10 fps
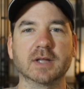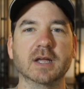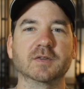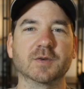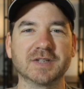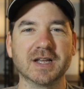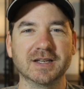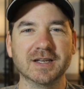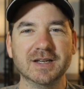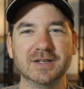Thanks for
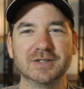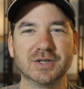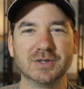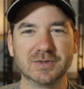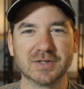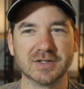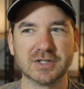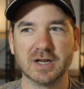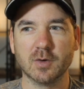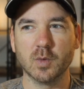staying tuned to the
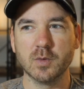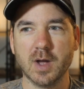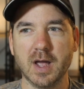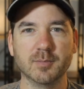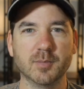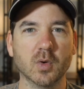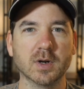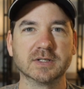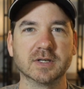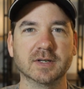channel. We will have more.
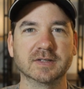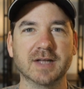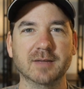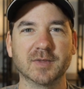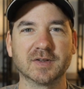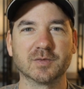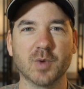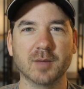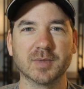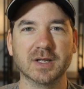Until next time, this is
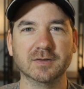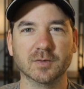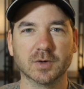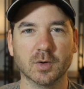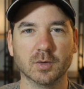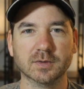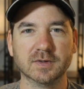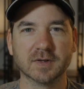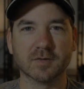Rob Keynes for Gold Silver